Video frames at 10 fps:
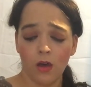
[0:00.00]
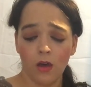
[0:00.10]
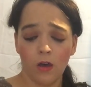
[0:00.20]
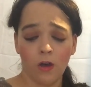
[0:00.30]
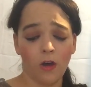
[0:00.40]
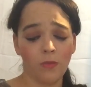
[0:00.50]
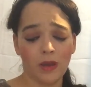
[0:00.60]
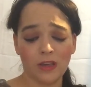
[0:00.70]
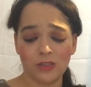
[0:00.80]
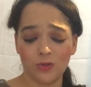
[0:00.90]
Oh, my
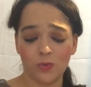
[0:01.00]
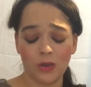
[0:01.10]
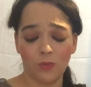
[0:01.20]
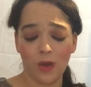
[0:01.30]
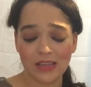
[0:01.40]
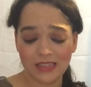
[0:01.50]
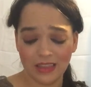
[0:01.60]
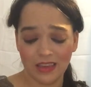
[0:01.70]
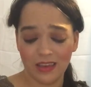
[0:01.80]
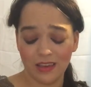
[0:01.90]
sweet
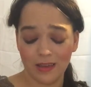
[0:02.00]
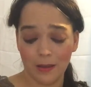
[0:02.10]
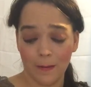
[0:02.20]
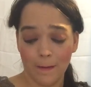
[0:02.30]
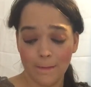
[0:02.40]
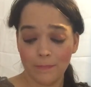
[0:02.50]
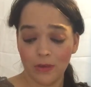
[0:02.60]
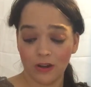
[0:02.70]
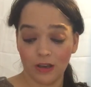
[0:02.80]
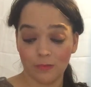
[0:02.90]
Wesley,
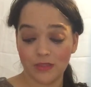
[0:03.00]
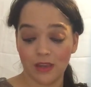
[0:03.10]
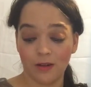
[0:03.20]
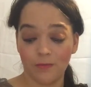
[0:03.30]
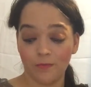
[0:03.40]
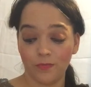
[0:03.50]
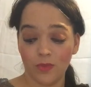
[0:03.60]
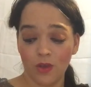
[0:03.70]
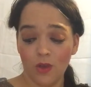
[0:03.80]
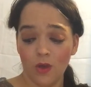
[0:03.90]
Buttercup said.
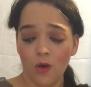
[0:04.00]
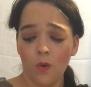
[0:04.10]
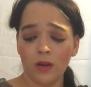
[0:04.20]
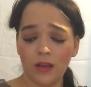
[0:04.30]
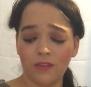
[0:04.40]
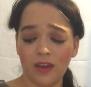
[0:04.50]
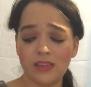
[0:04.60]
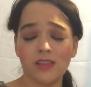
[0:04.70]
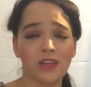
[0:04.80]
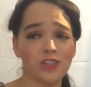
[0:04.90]
What have I
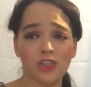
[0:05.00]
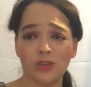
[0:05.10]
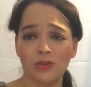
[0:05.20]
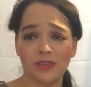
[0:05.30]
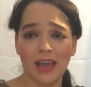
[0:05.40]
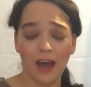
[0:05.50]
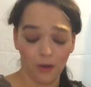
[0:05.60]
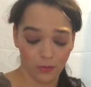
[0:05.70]
done to you now?